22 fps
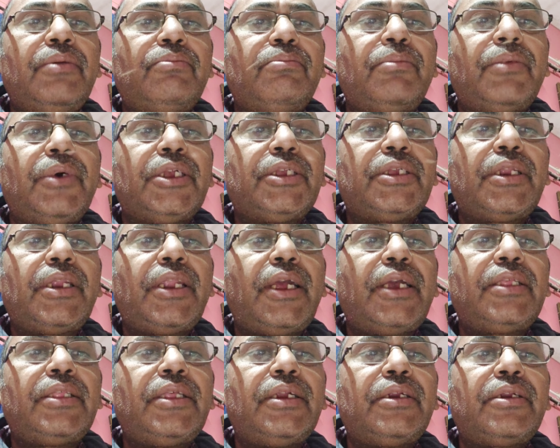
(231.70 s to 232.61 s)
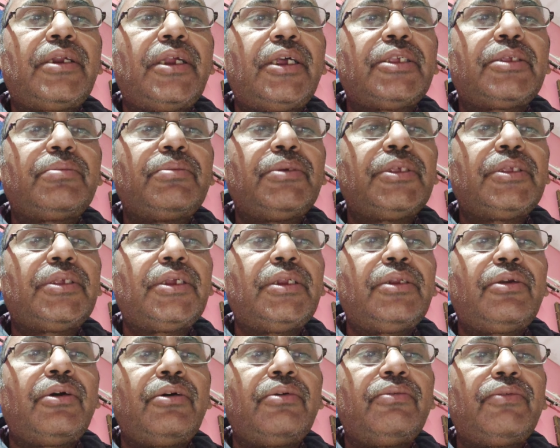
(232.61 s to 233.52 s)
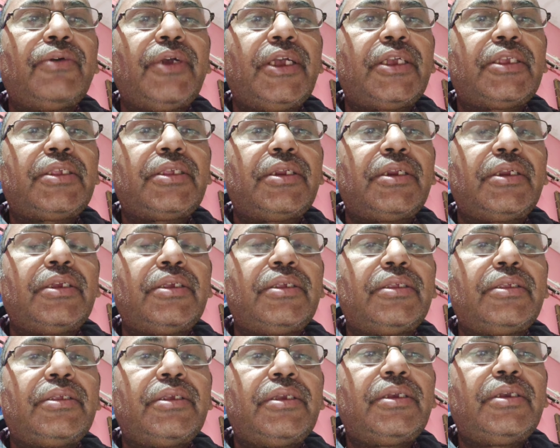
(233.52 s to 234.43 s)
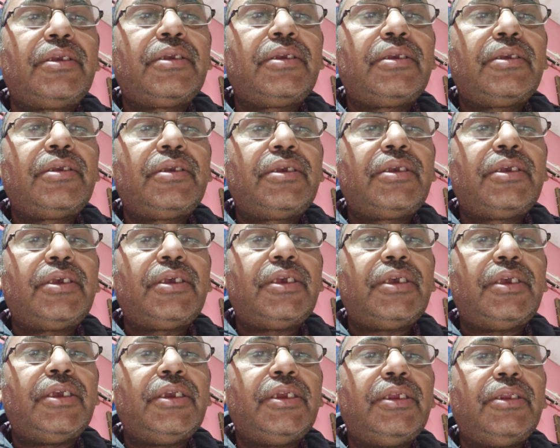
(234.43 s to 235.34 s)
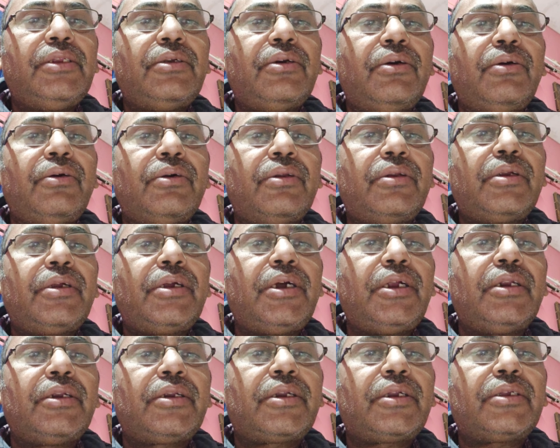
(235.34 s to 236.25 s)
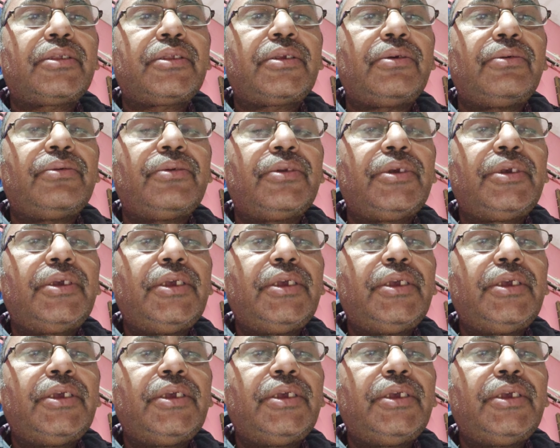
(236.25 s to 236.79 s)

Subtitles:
much like the transmission of X-rays, heat, or ultrasound.